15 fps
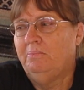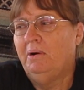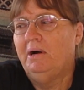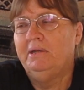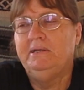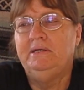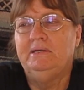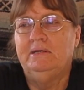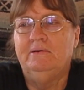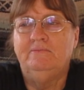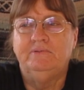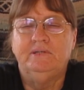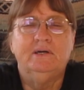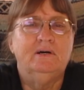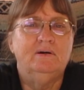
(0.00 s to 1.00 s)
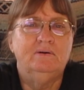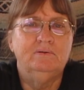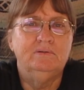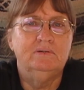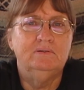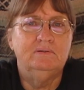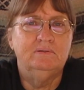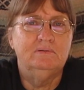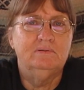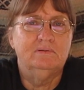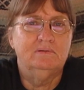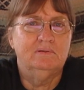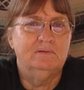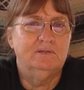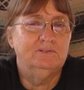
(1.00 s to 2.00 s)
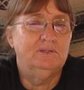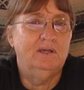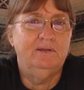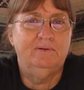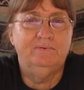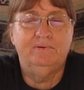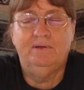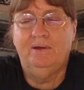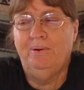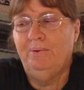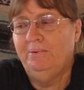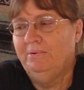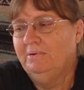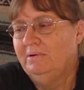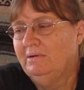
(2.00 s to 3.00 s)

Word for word: body of a dog because I don't know.